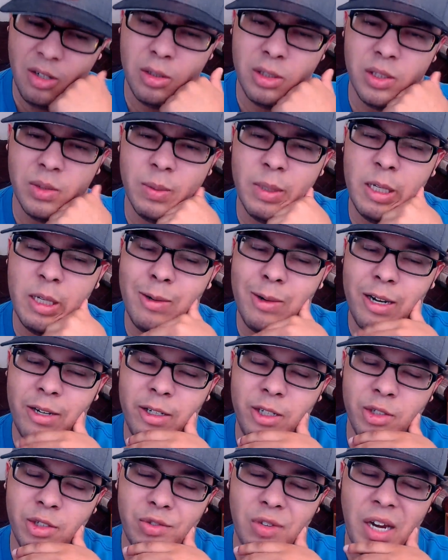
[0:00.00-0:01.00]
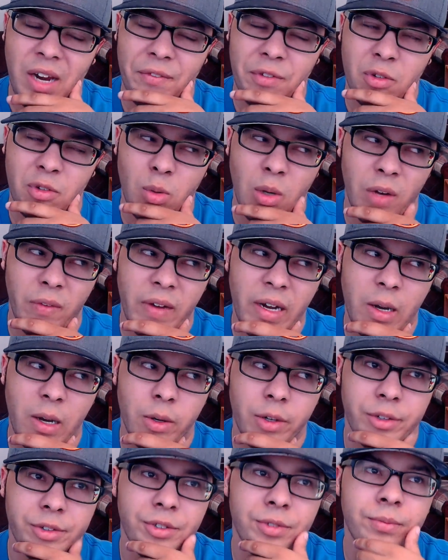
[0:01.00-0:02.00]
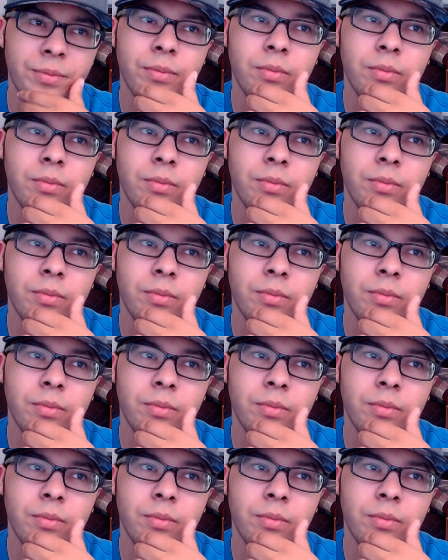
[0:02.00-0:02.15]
on him while he was training for 12 hours.